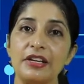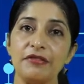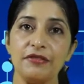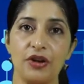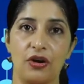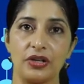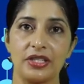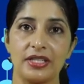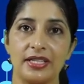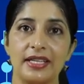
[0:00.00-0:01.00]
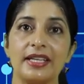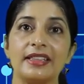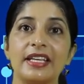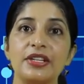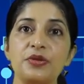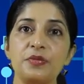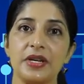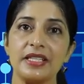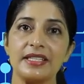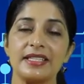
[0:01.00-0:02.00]
If not, then you
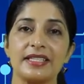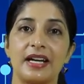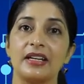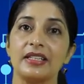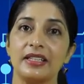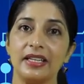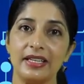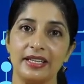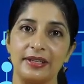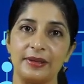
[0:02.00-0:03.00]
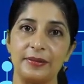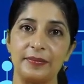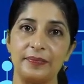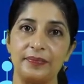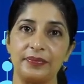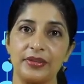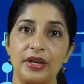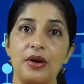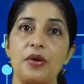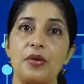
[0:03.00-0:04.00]
must start thinking
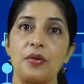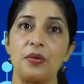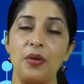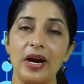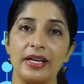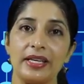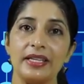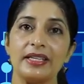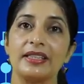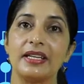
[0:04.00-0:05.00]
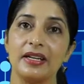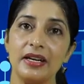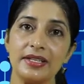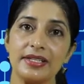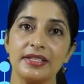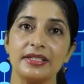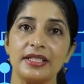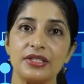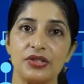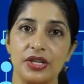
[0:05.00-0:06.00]
why there are
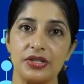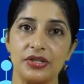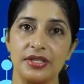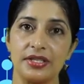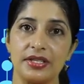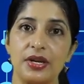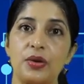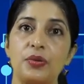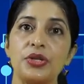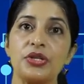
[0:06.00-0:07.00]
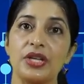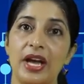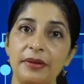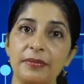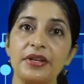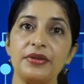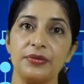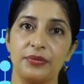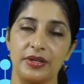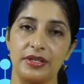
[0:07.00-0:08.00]
certain changes which can be
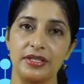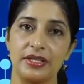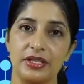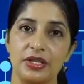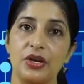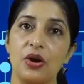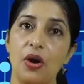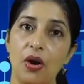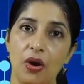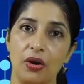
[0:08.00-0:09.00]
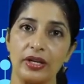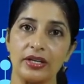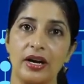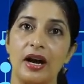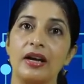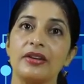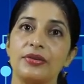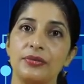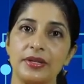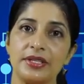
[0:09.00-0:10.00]
reversed or are
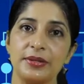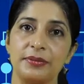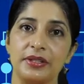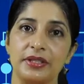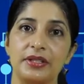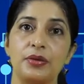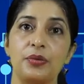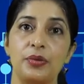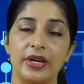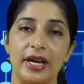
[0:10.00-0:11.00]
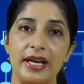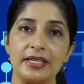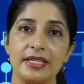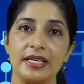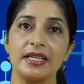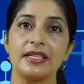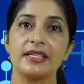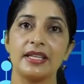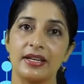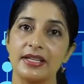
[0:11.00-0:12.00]
reversible, whereas
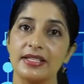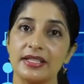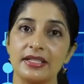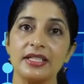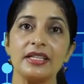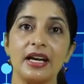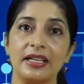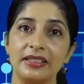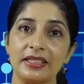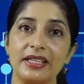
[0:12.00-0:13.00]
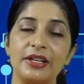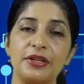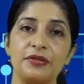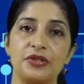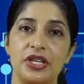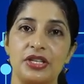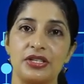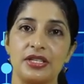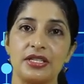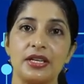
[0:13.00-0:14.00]
there are certain other kind of
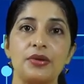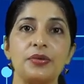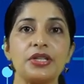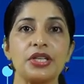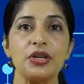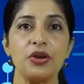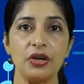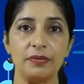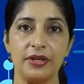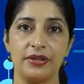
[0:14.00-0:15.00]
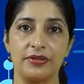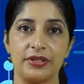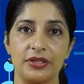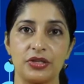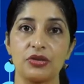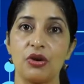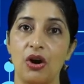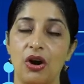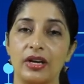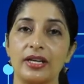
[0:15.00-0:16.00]
changes which cannot be reversed
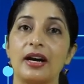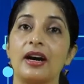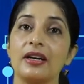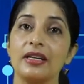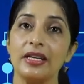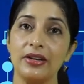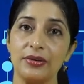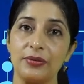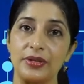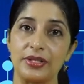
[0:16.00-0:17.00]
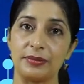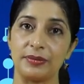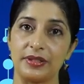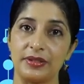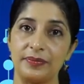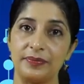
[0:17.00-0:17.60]
or are irreversible.